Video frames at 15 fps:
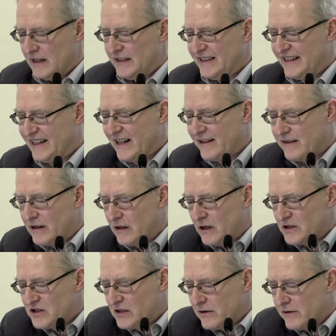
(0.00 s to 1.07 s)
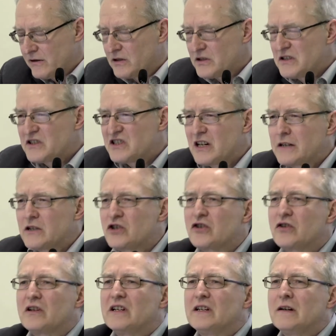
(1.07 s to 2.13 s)
The Cathars in the 13th
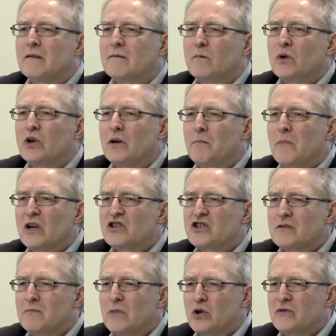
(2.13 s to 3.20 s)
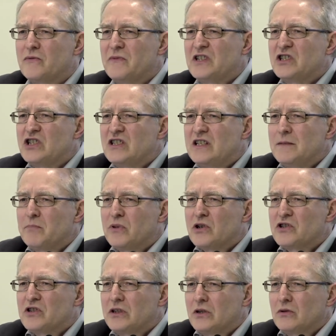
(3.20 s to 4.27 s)
century were amongst the most viciously
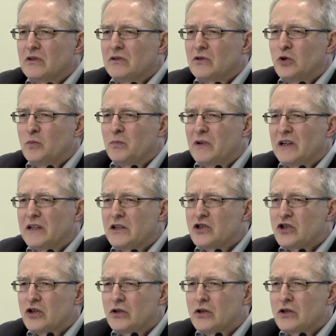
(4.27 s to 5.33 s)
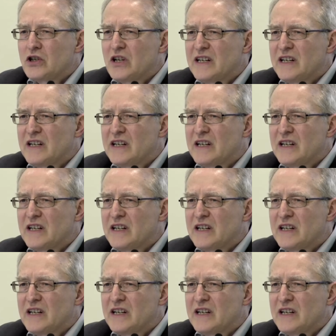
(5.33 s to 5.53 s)
persecuted group by the church,